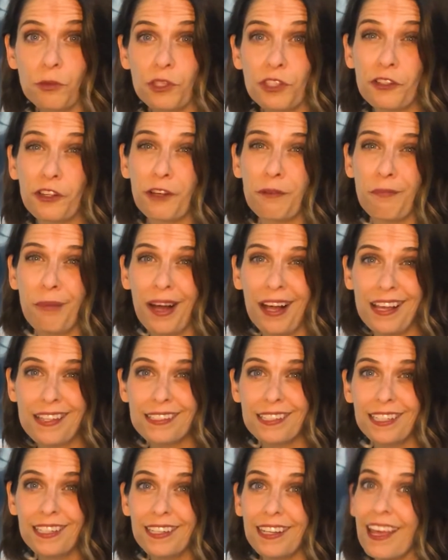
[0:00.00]
with your
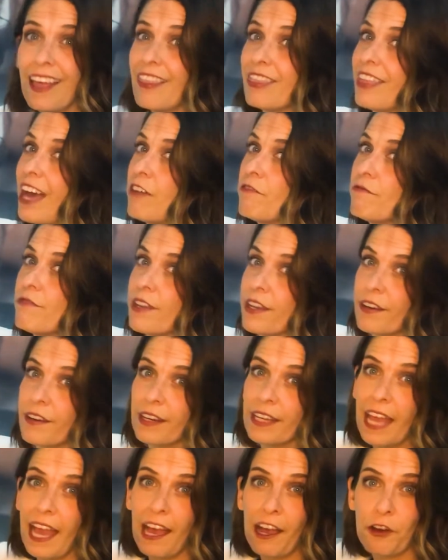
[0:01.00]
composite, that
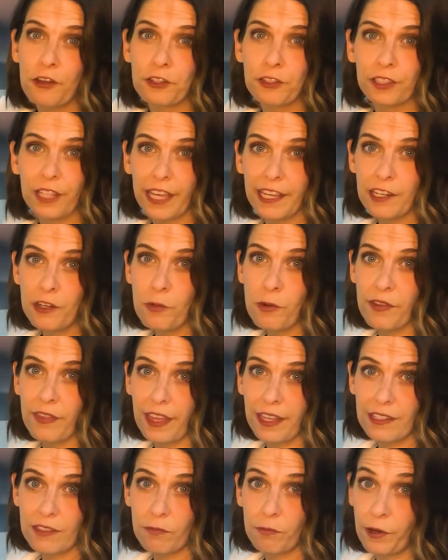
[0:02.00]
very outer layer where
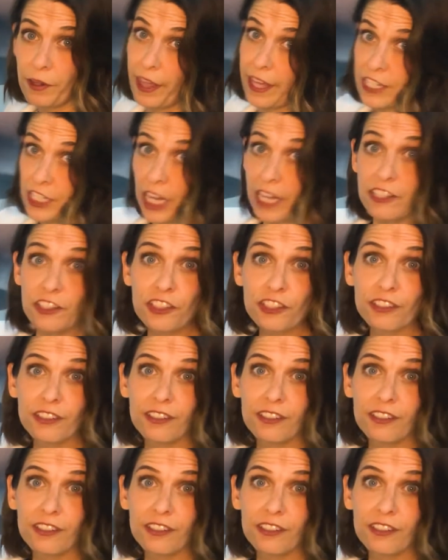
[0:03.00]
they touch